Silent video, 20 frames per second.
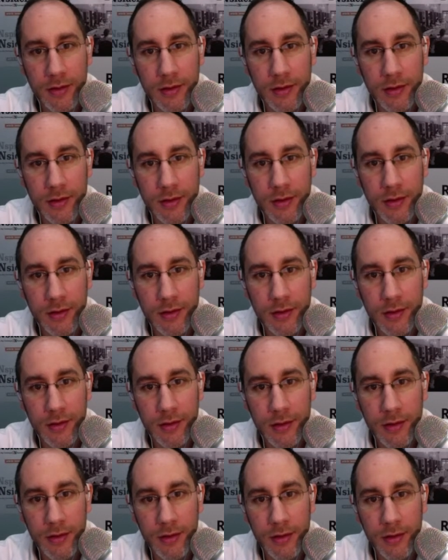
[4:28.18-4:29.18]

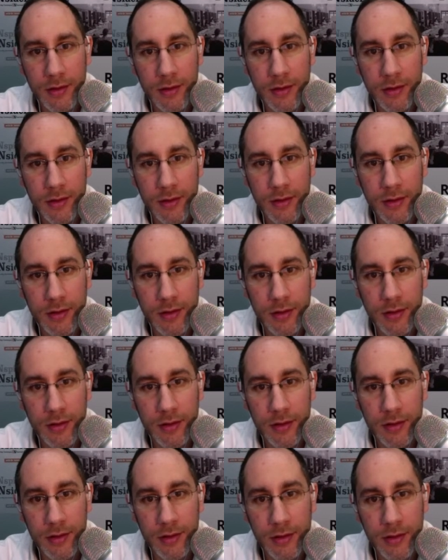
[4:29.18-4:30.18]

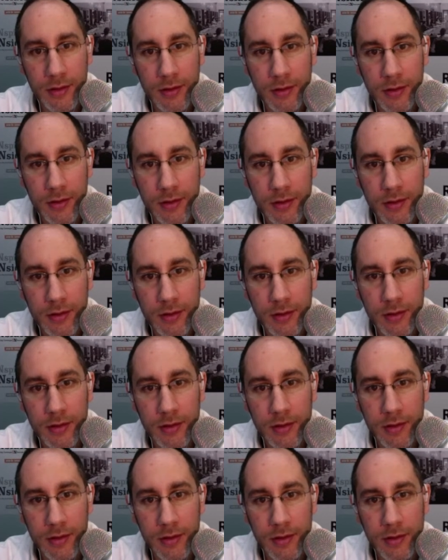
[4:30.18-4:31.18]

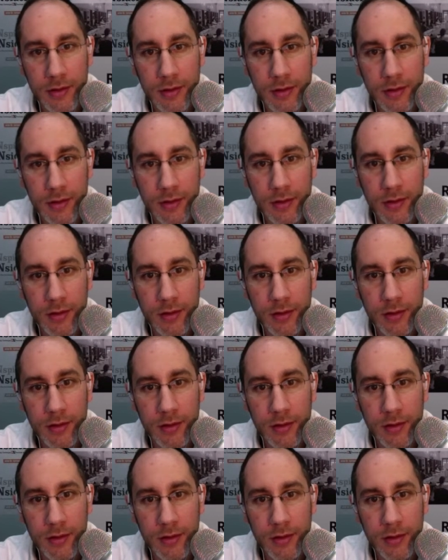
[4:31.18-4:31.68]
No words are spoken by the person on screen.